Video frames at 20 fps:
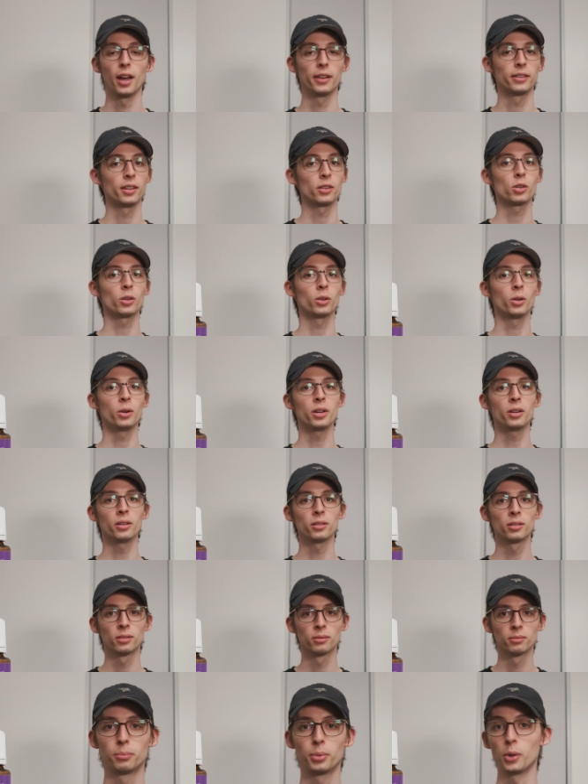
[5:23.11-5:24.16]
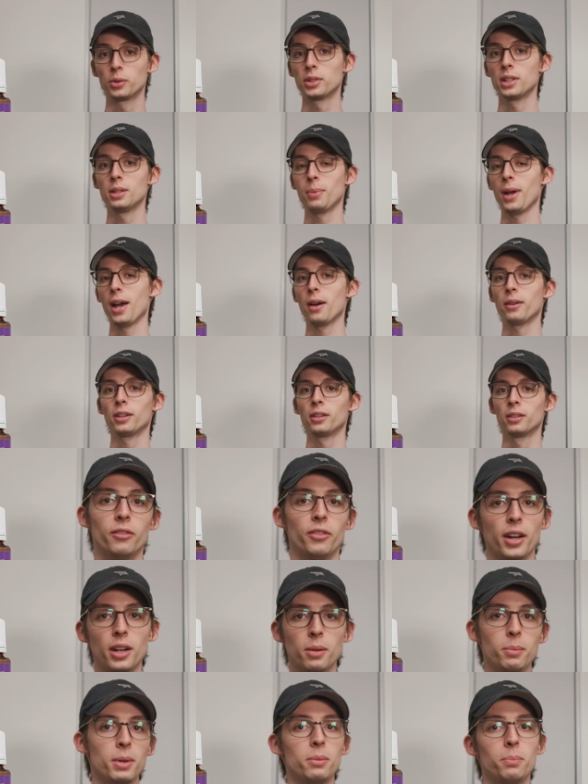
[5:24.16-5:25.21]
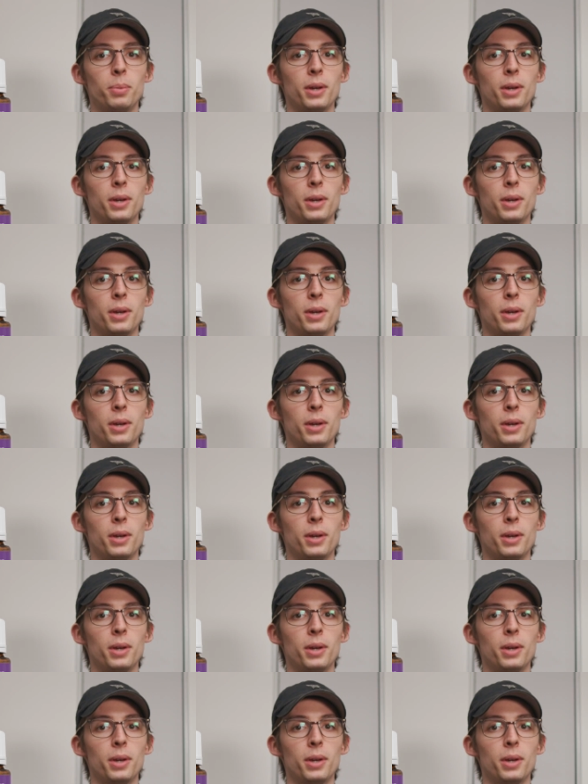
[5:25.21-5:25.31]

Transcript: Essential oils, protein powder, vitamin